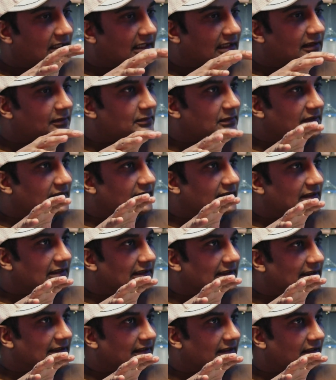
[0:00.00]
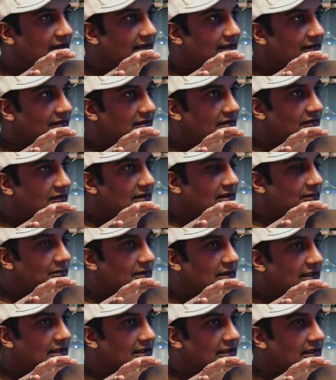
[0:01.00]
animals, they can sense if
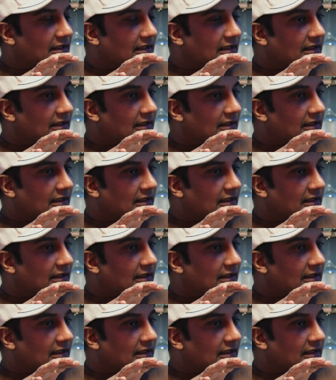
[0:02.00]
somebody